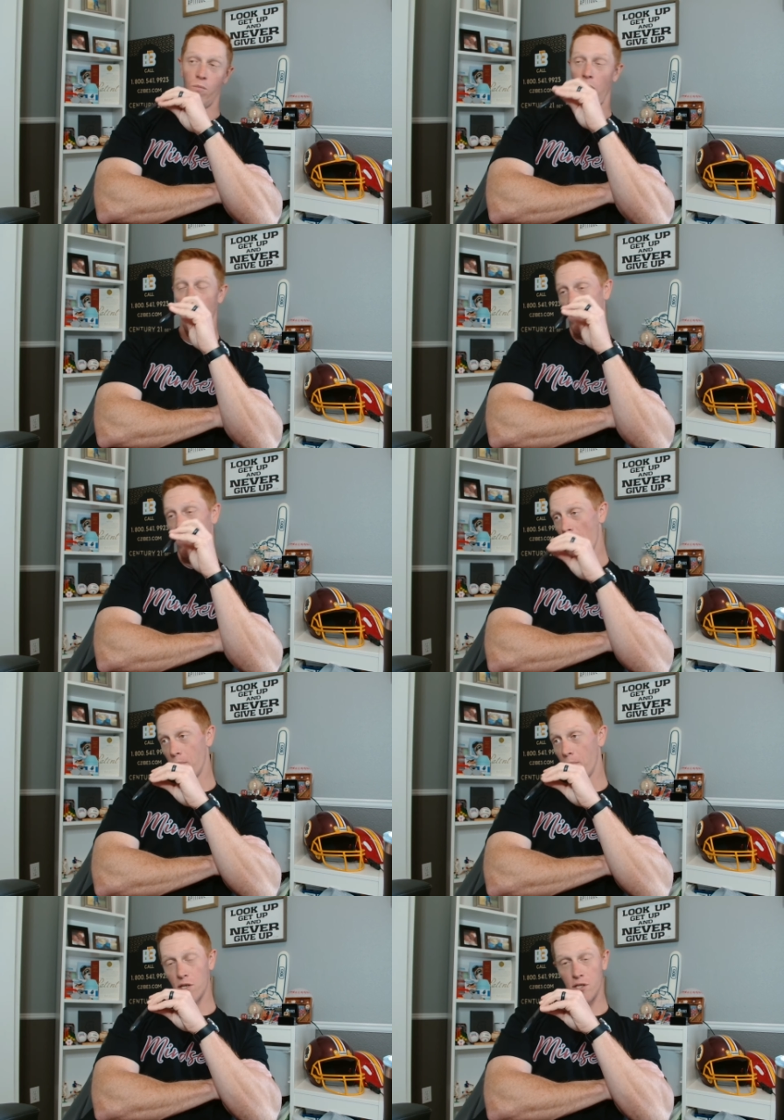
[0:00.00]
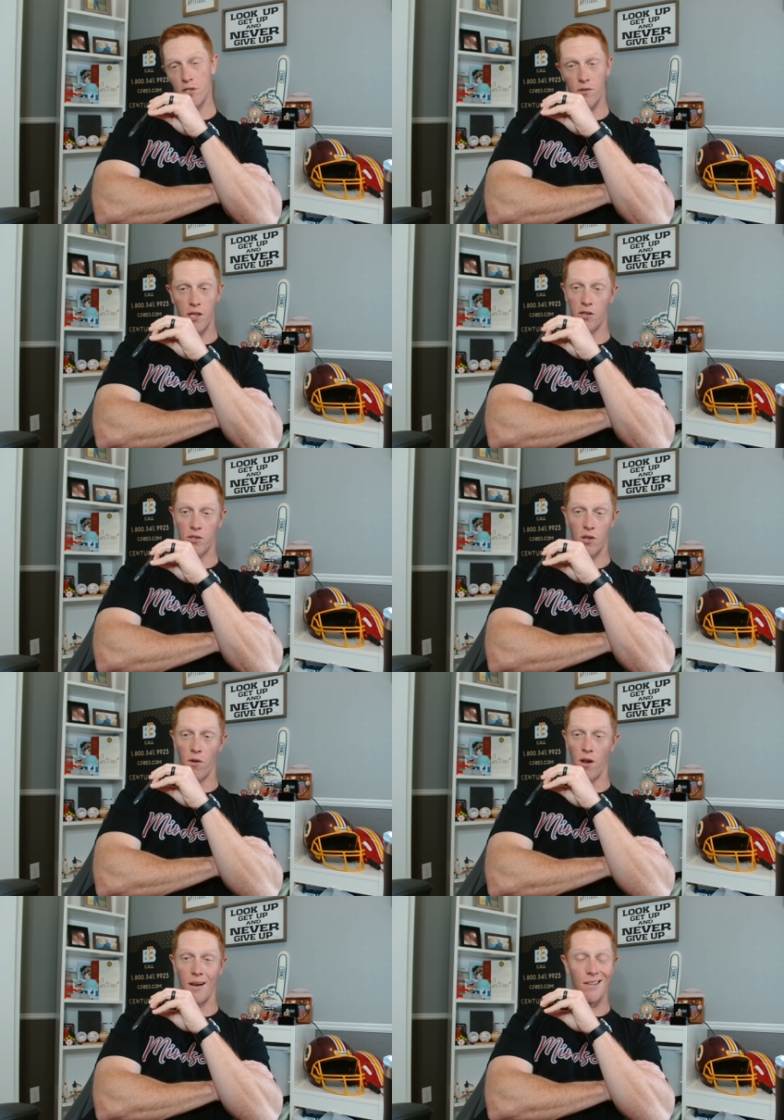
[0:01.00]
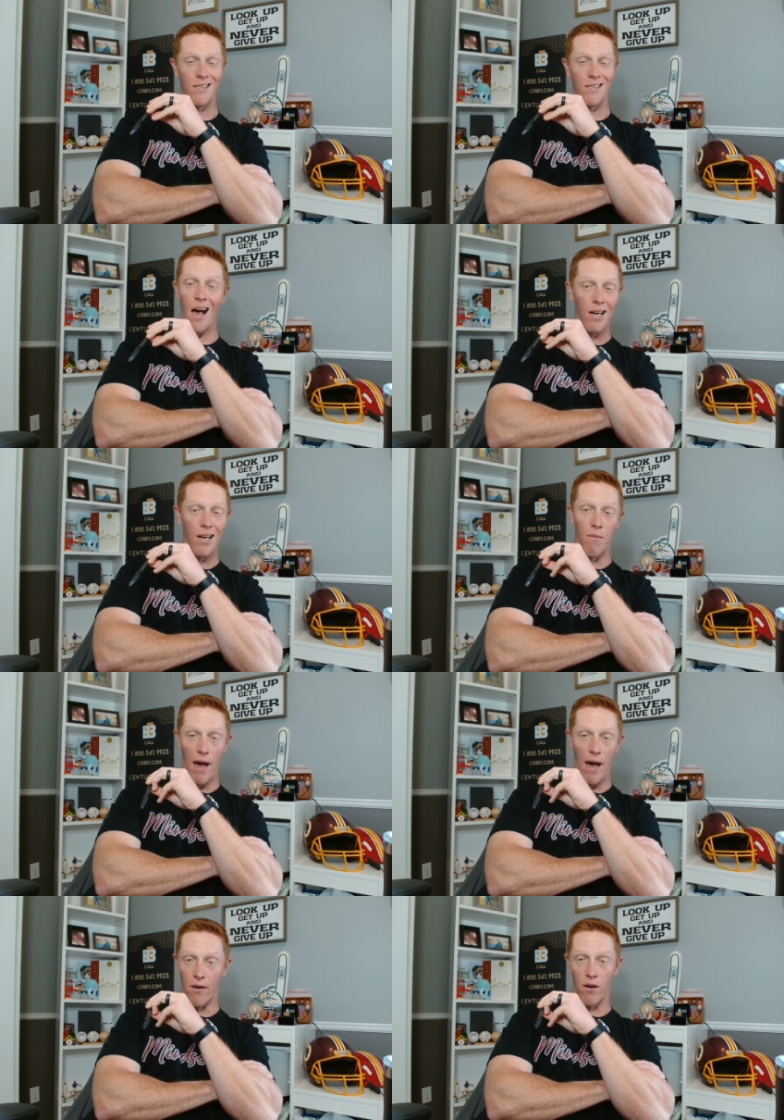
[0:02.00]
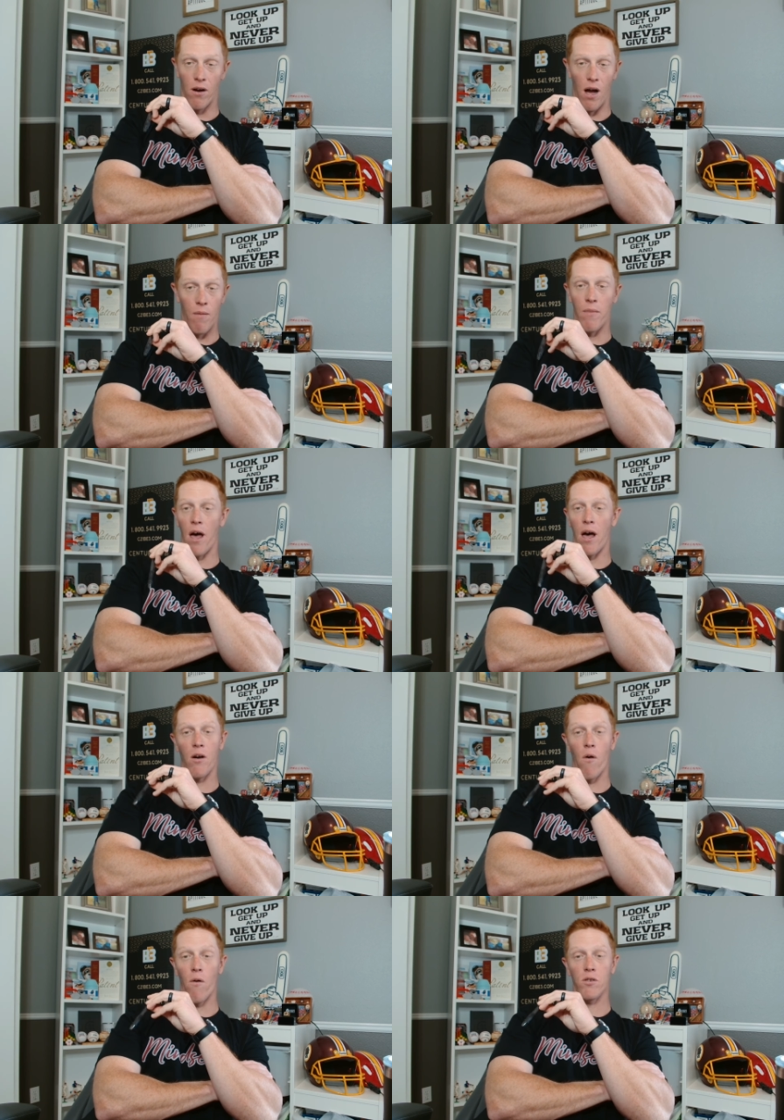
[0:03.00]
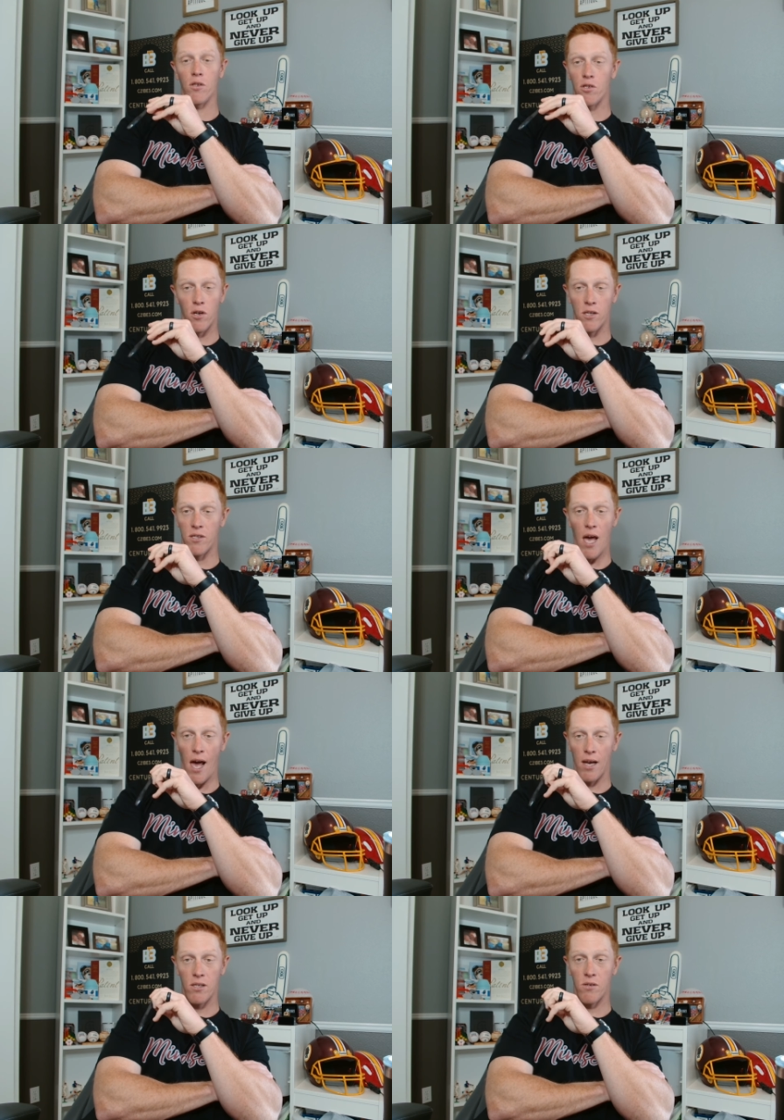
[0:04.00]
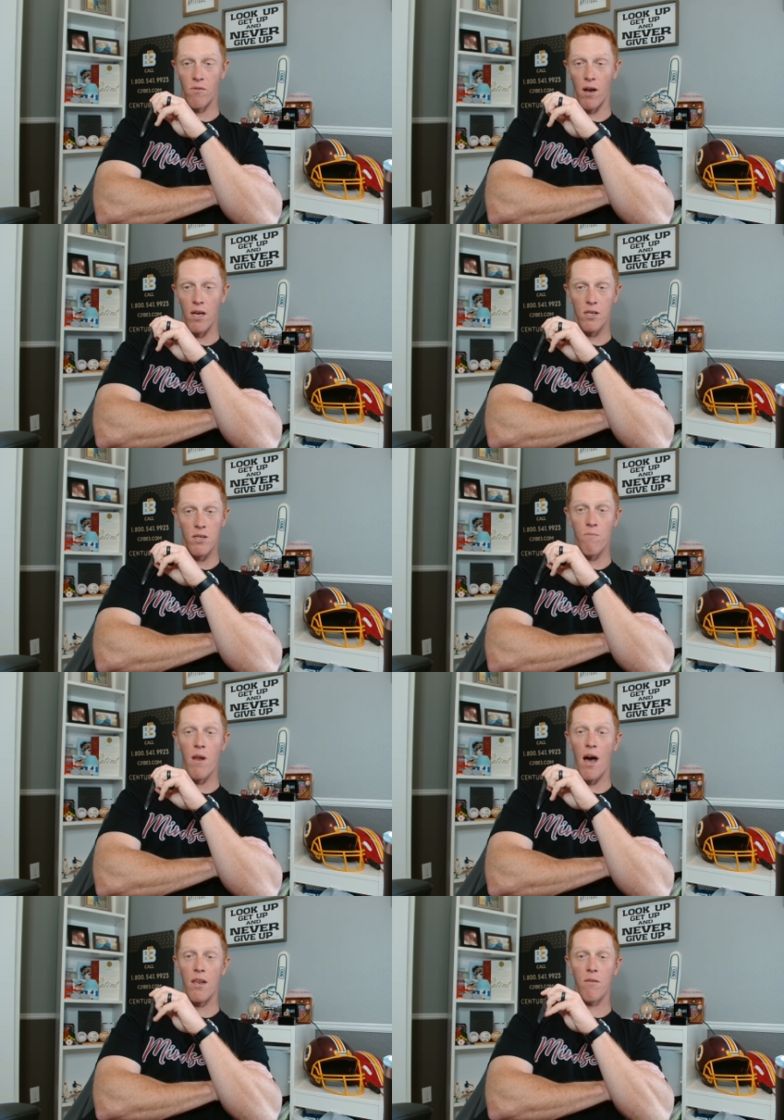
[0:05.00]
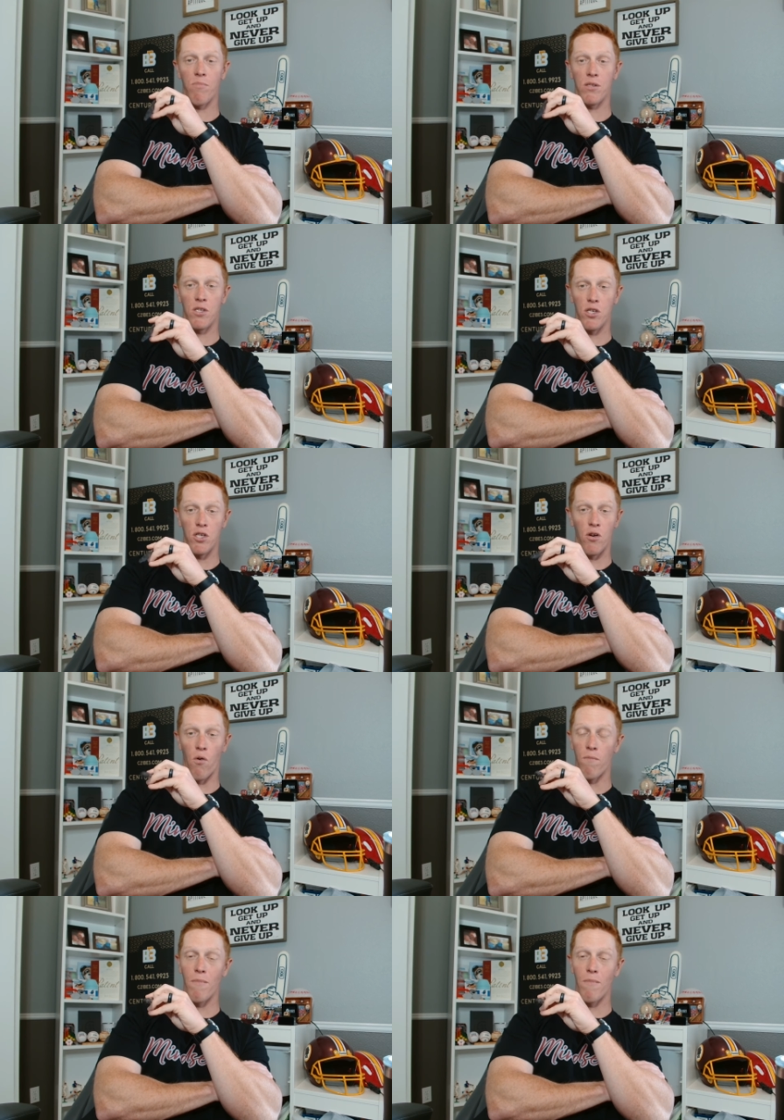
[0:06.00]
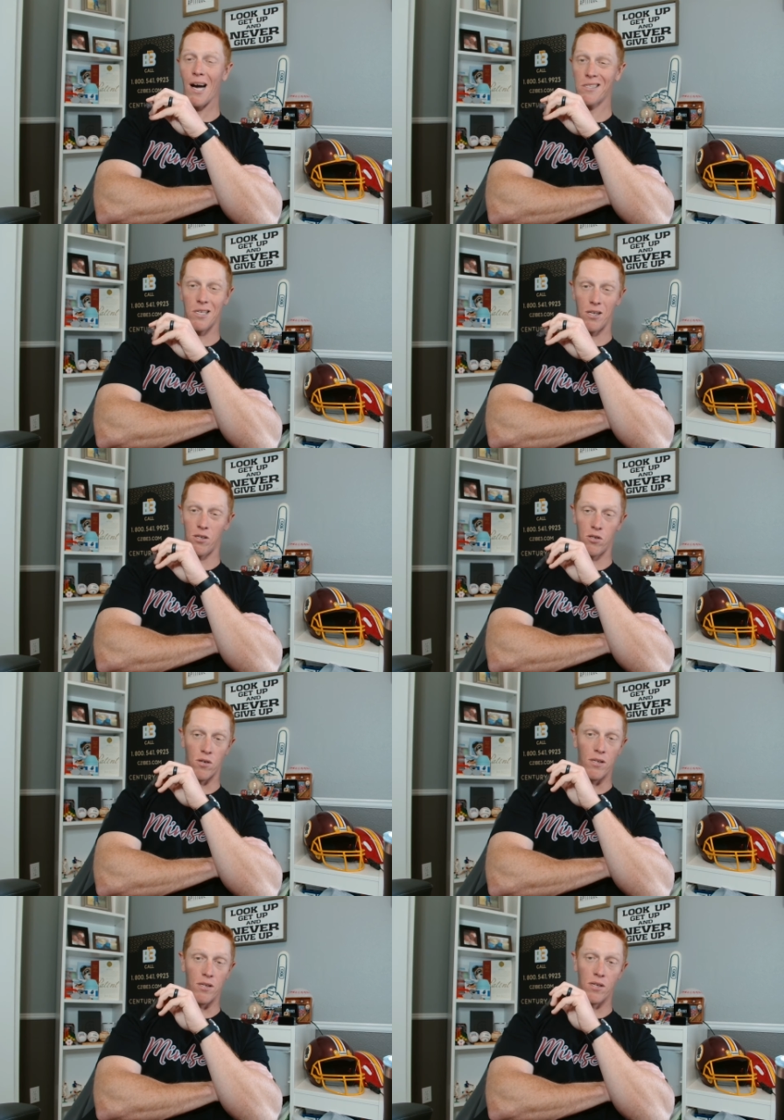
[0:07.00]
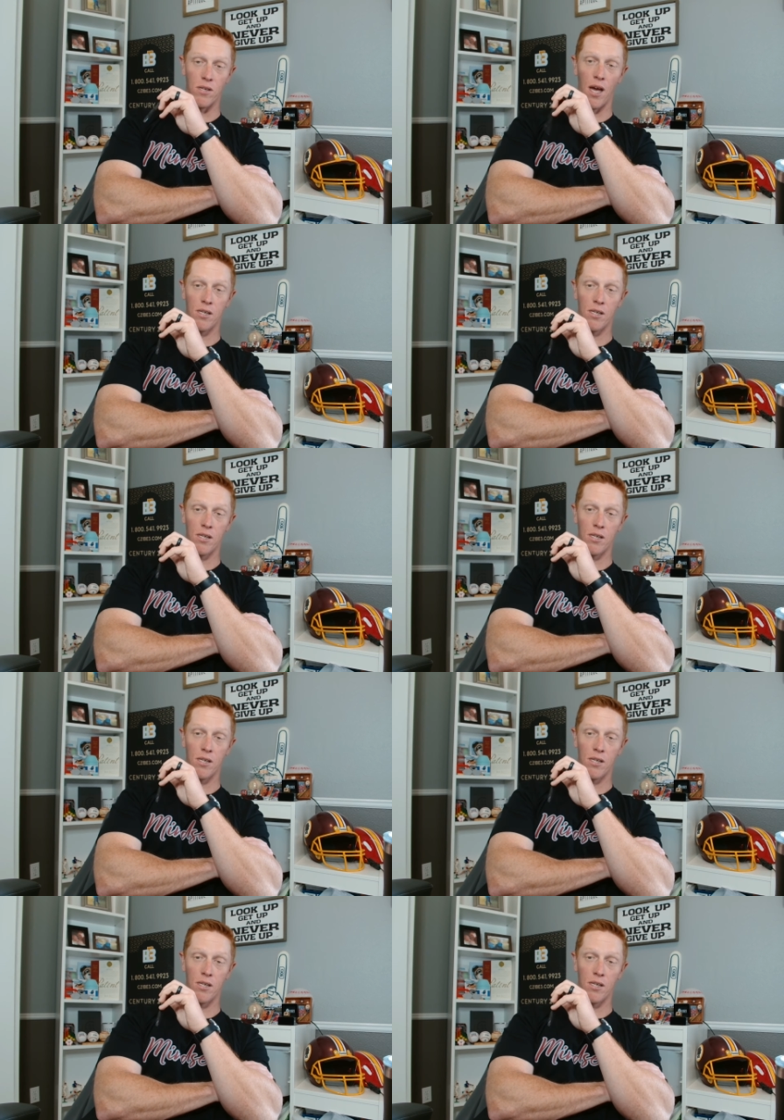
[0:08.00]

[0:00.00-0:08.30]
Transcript: we have a lot of personal things going on, it's not going to matter. I'm not going to transact, right? Because I'm not in a position or mindset to transact.